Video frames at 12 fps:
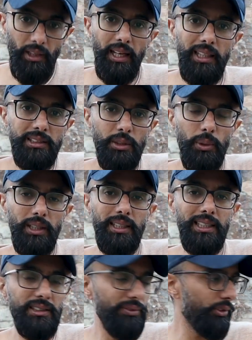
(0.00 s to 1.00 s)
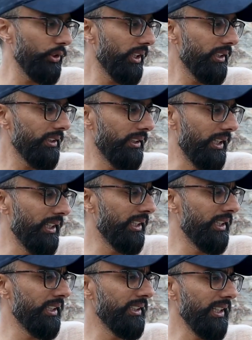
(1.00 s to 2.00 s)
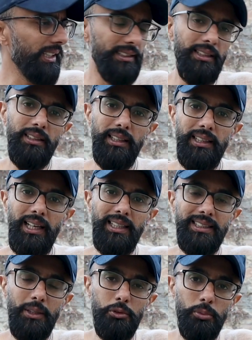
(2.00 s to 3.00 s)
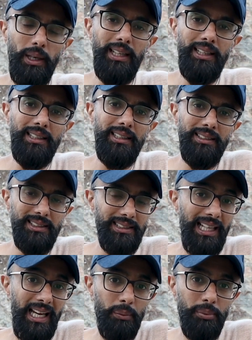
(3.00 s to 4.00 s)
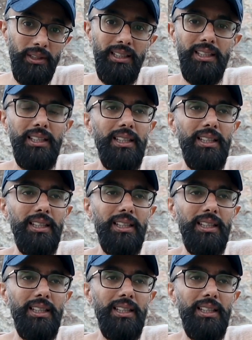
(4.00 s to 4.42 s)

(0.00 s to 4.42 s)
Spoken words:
and I'll see what I can answer for you. And until then, guys, keep smiling, stay happy,